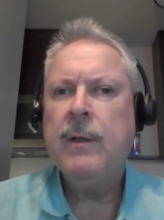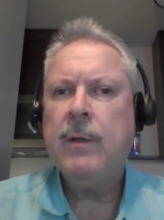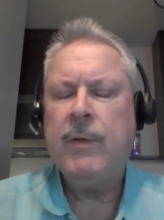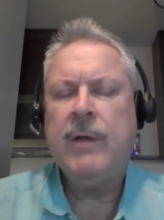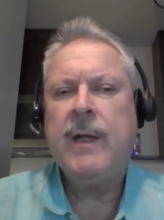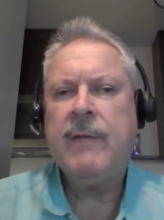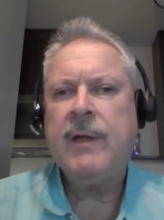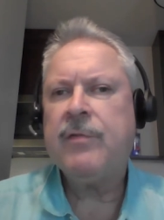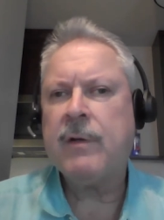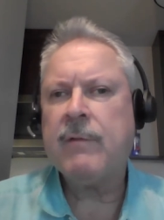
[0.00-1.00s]
We don't have any
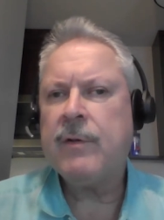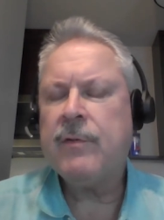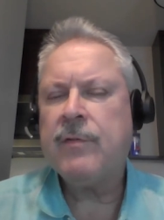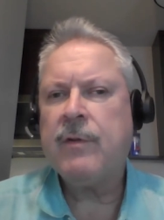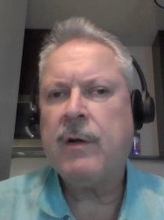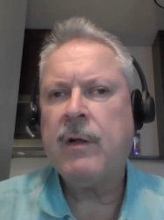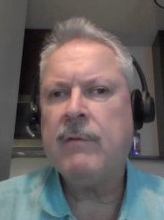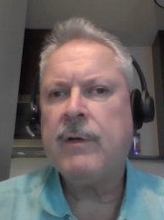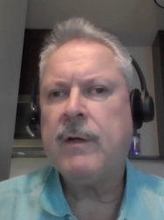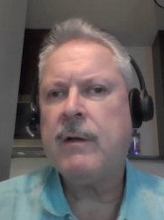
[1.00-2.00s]
servers. All of
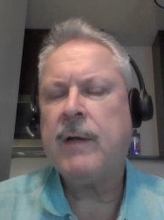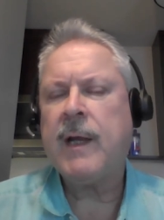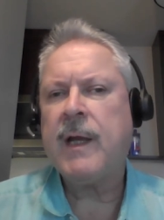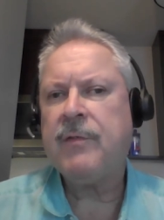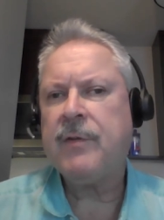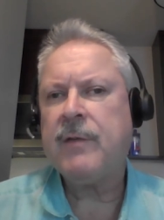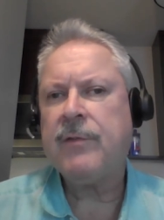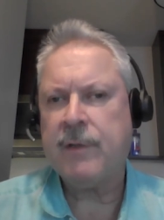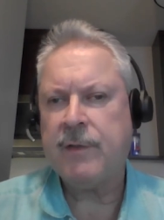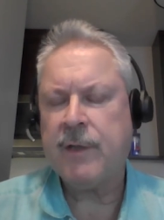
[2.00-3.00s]
our assets are
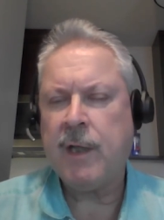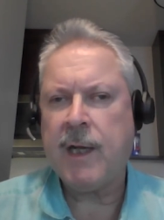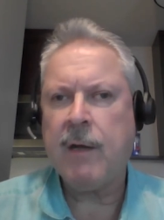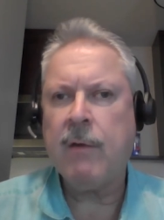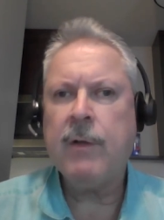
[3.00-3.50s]
in the cloud.